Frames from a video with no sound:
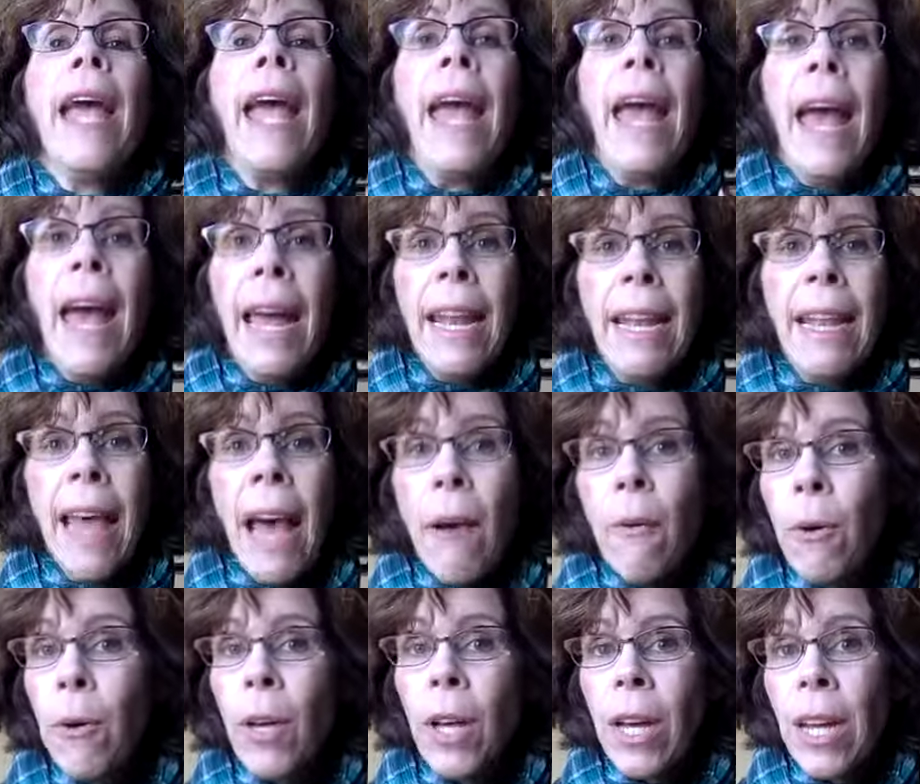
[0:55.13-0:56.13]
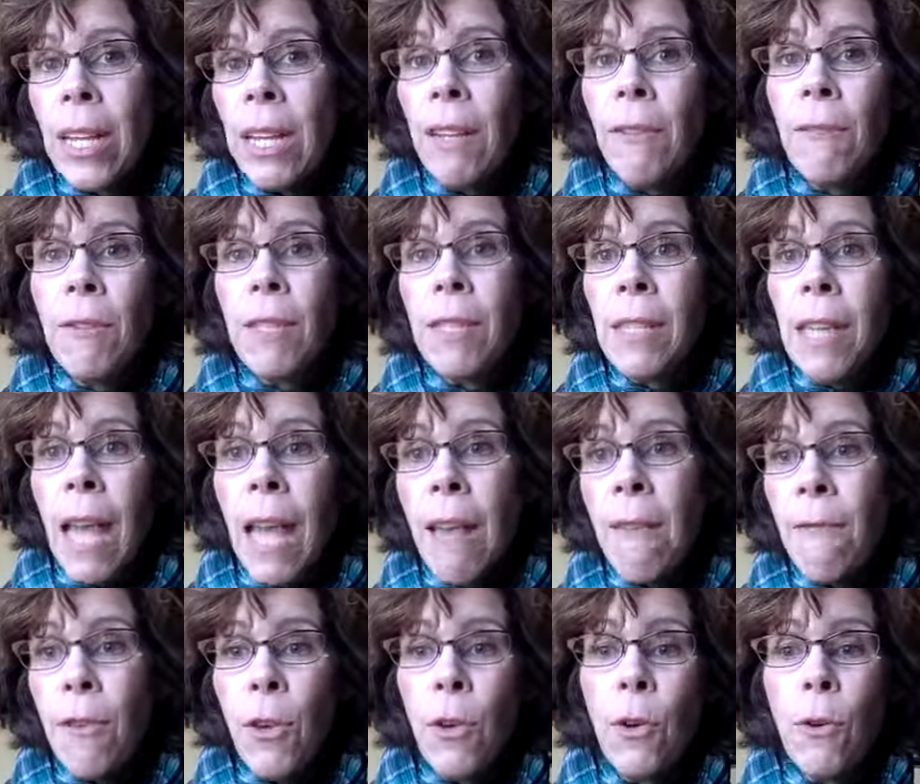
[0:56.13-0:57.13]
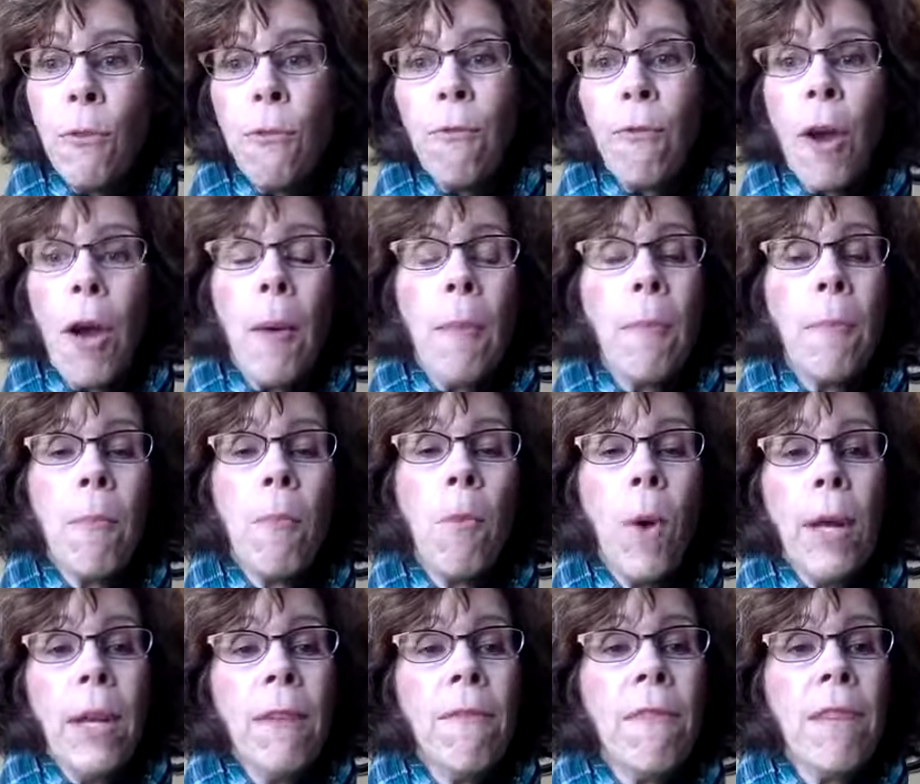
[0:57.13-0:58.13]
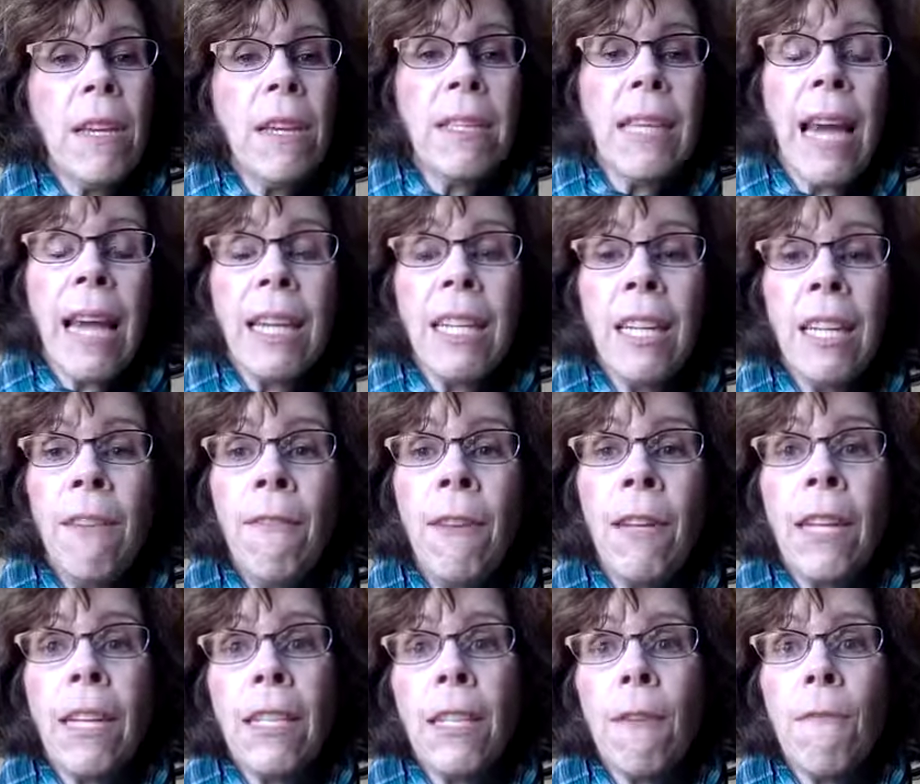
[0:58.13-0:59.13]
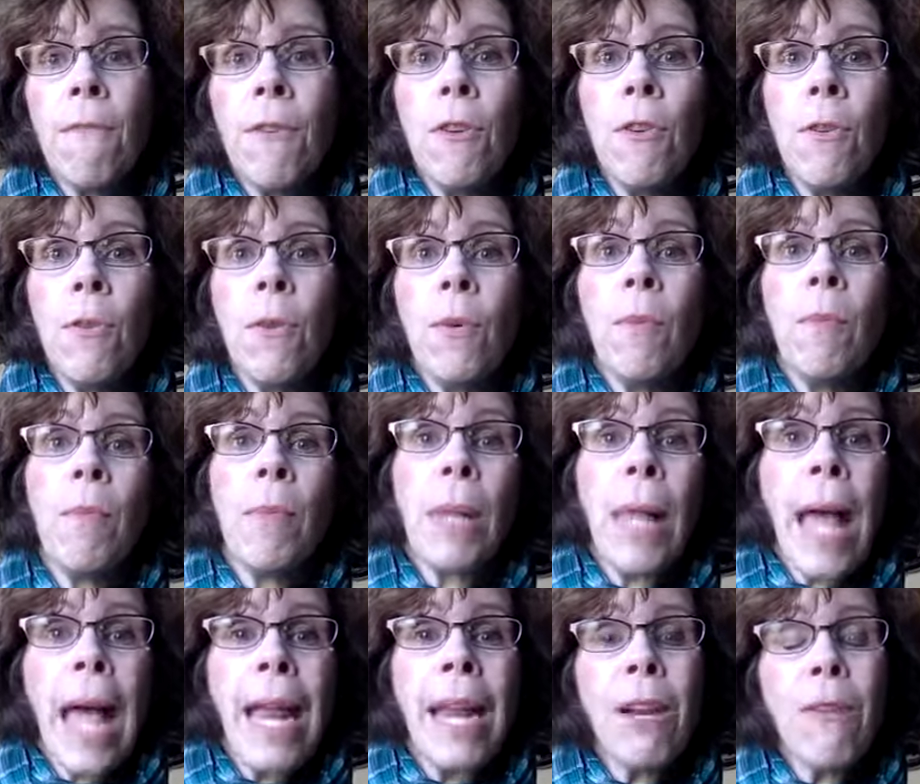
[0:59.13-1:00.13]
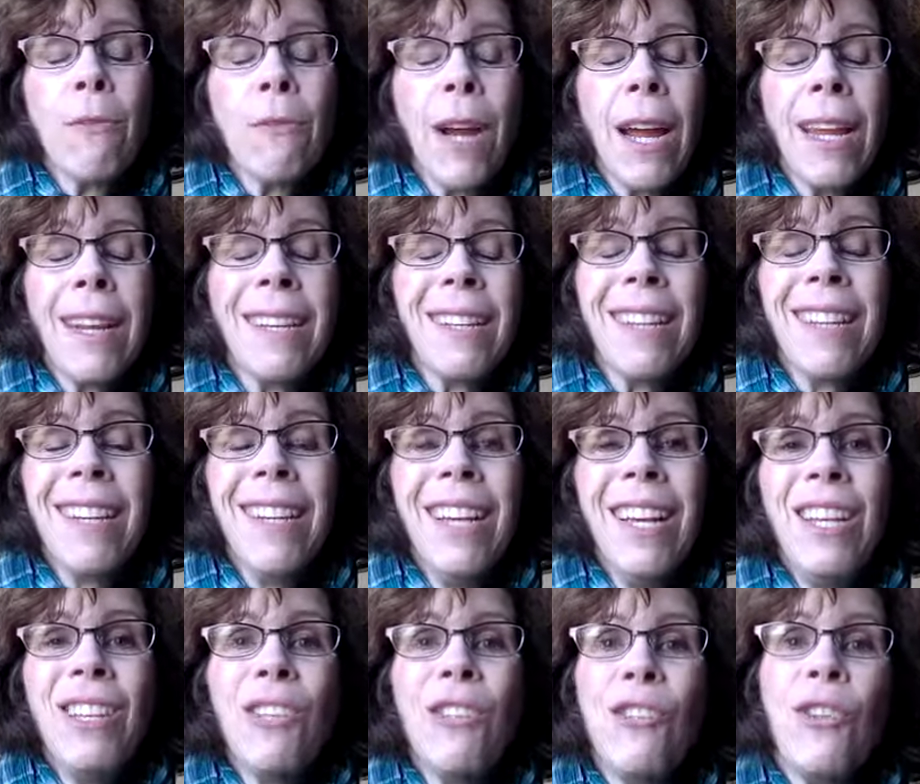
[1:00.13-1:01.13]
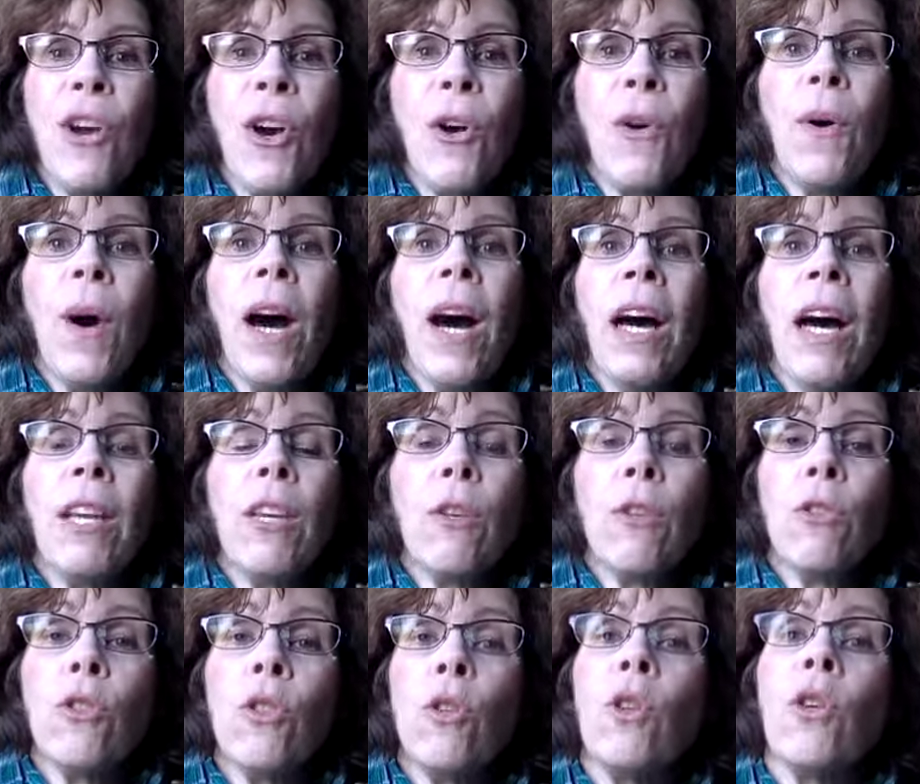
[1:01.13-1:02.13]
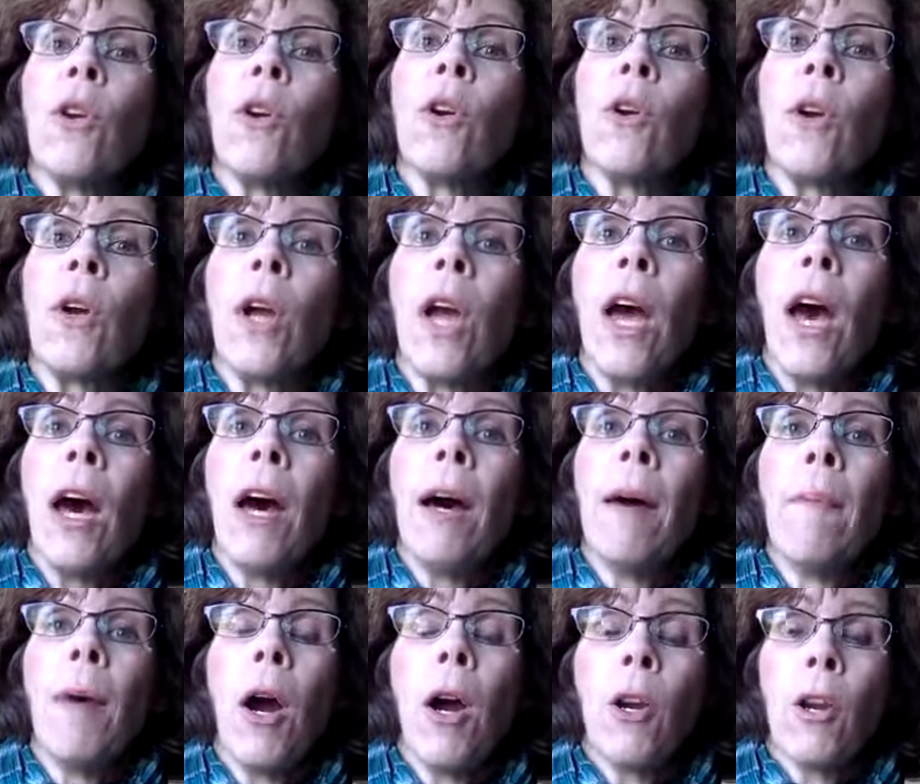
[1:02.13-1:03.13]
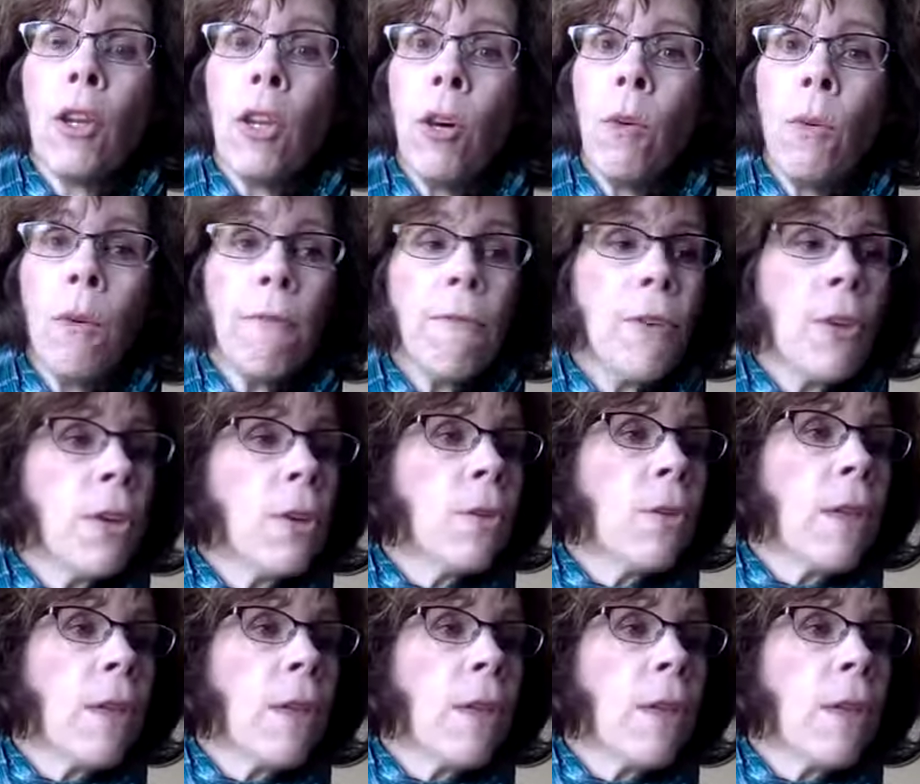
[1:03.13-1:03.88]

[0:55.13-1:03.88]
and that will kind of save you from one of these activities if you plan it right. So you'll do your article review.